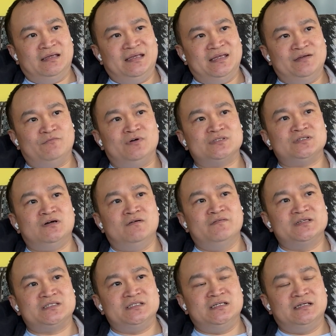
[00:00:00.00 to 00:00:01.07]
it was
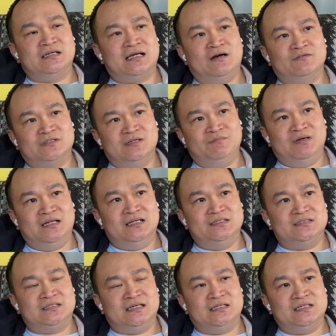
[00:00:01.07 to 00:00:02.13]
obviously
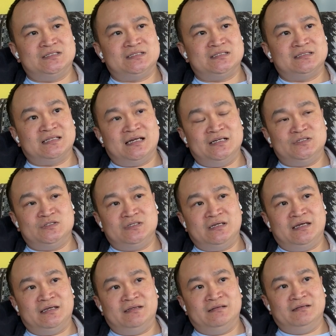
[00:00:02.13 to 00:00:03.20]
counterbalanced and it's nice
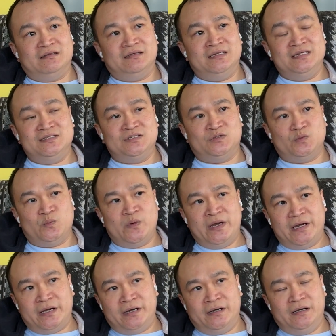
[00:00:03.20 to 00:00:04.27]
and easy to
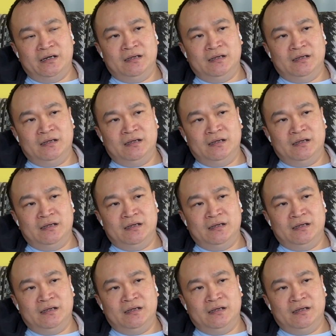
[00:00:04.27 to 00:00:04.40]
wear.